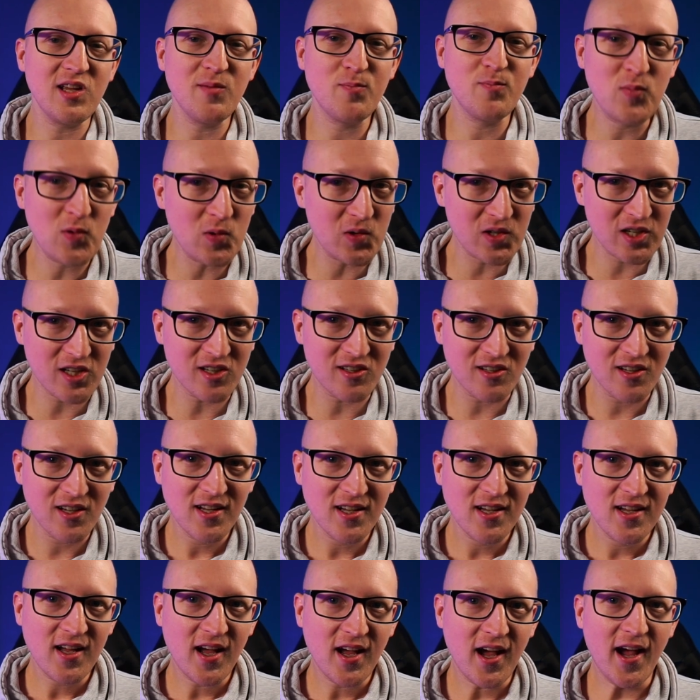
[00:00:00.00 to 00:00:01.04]
booted,
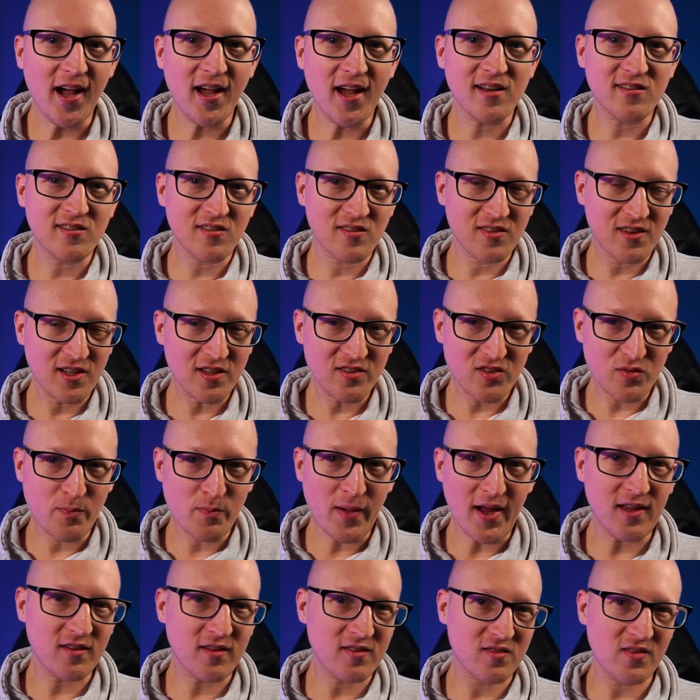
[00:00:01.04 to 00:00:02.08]
and this
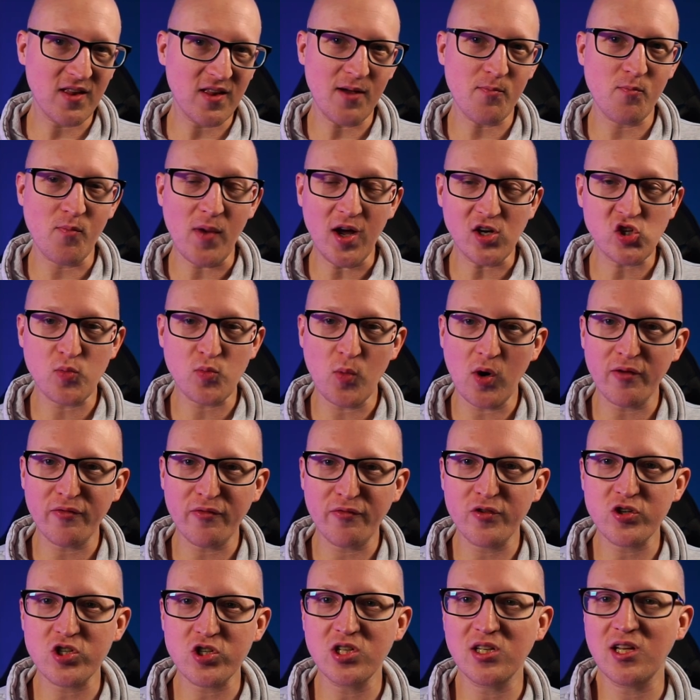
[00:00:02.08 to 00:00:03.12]
makes them much more
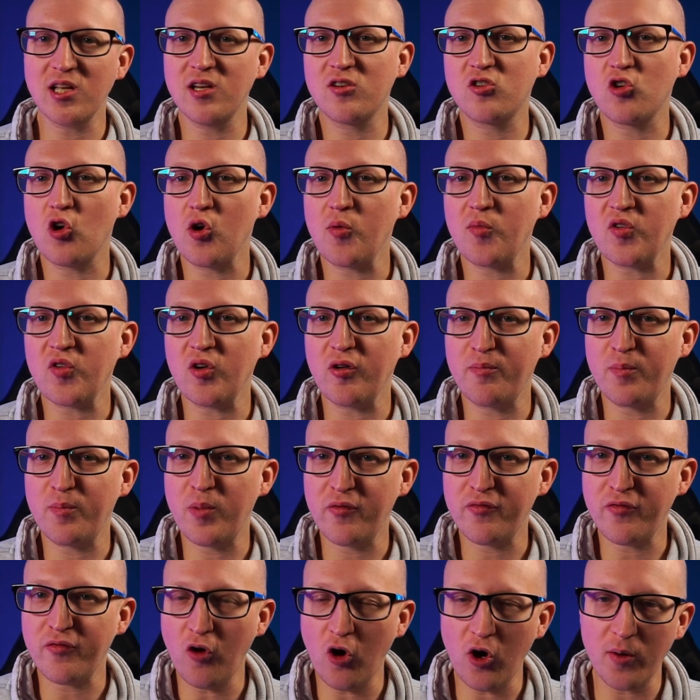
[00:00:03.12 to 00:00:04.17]
efficient in terms of
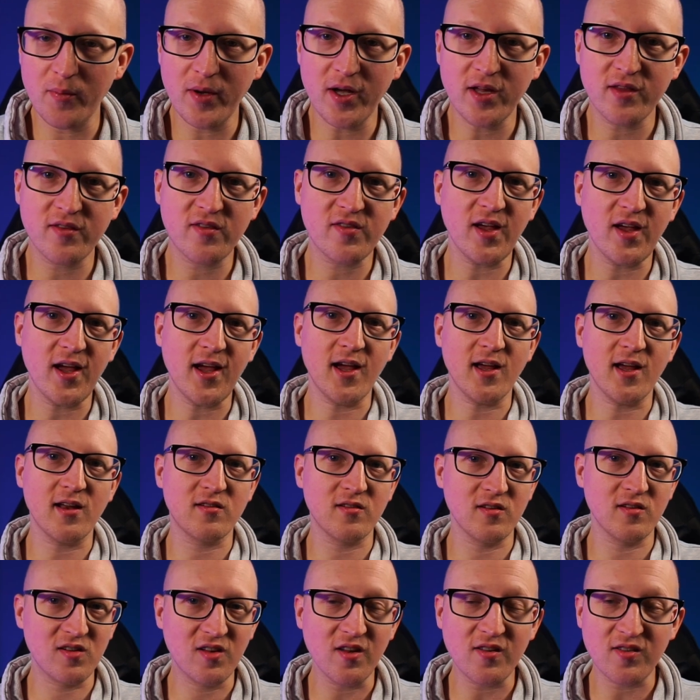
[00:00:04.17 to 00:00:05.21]
performance
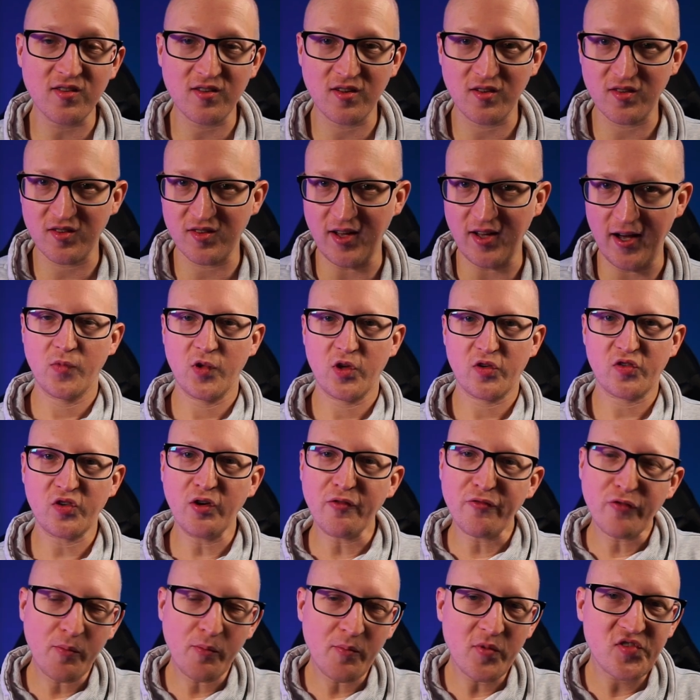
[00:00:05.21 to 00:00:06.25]
and disk size. So
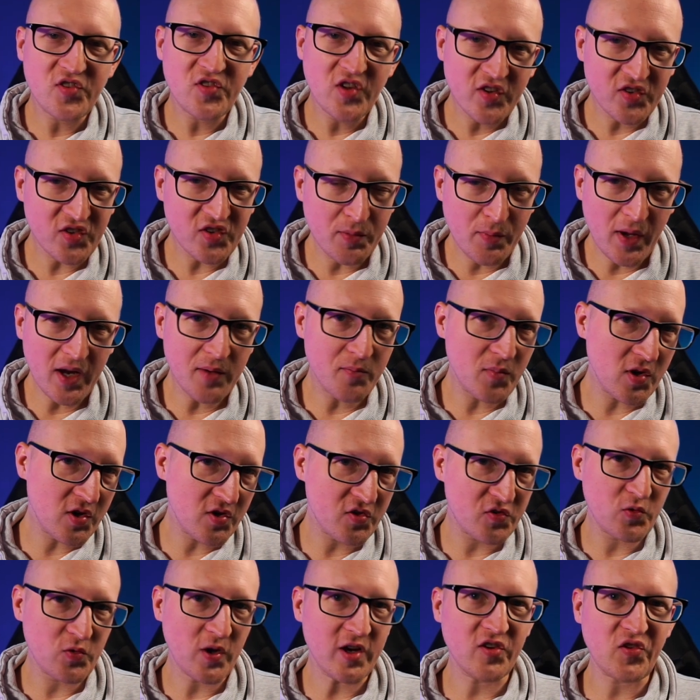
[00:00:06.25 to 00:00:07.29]
from a system
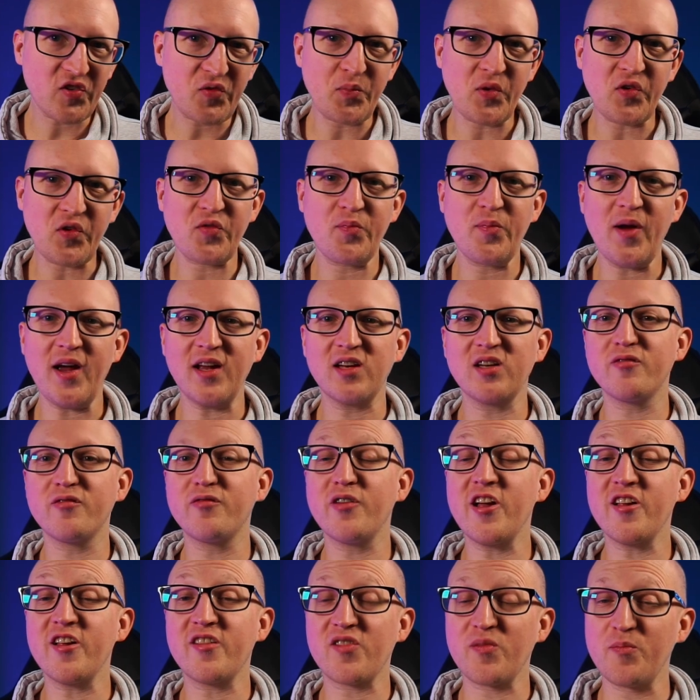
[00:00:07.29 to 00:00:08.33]
administrator's perspective,
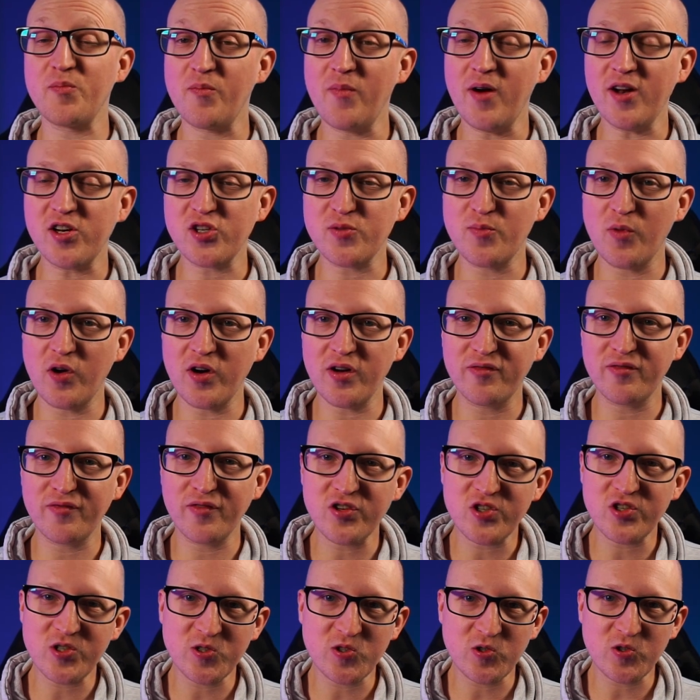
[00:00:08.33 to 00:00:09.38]
it's much more
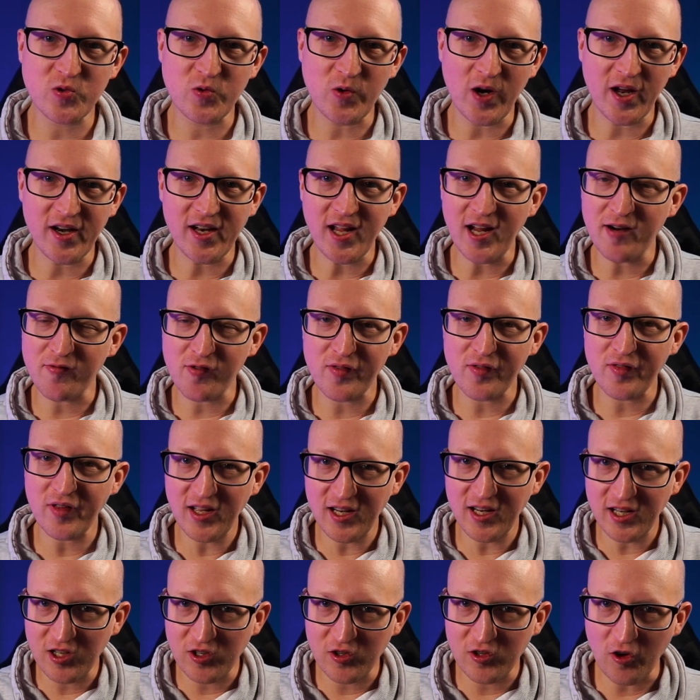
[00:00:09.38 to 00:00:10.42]
efficient to run everything
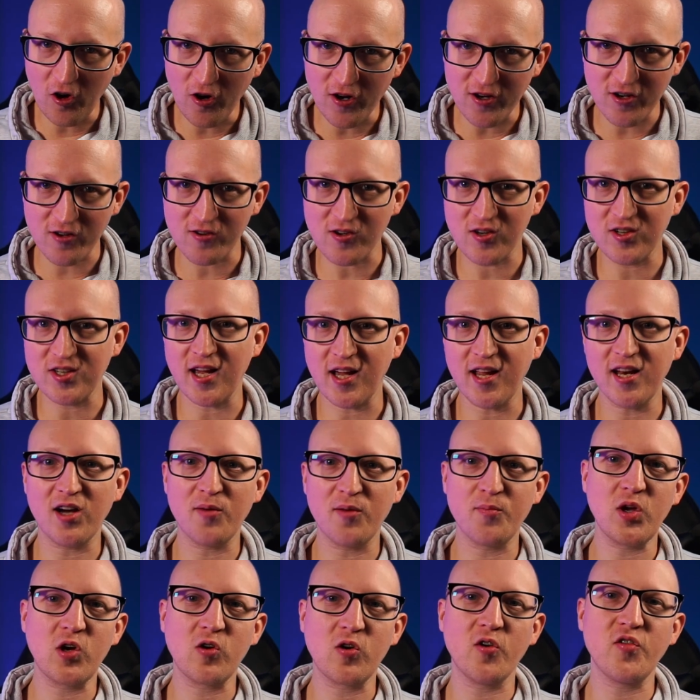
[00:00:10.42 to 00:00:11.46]
in a Docker container
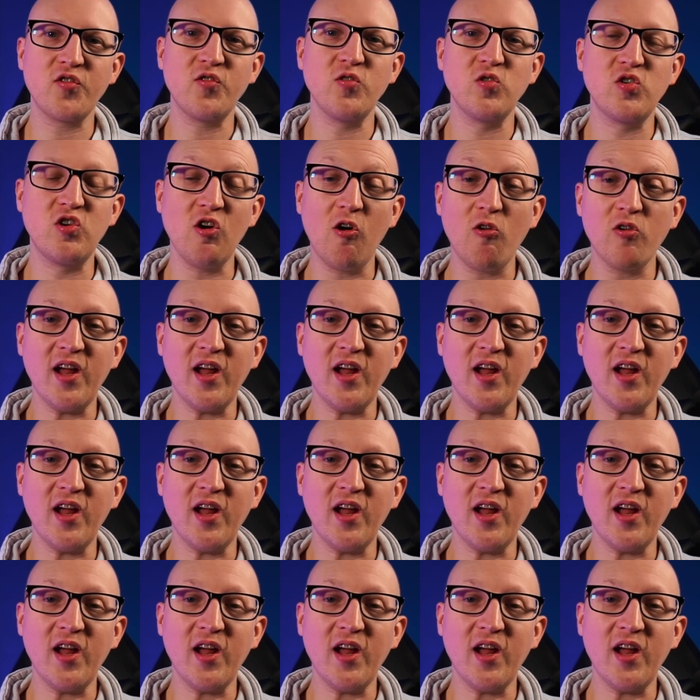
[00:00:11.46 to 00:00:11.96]
because you don't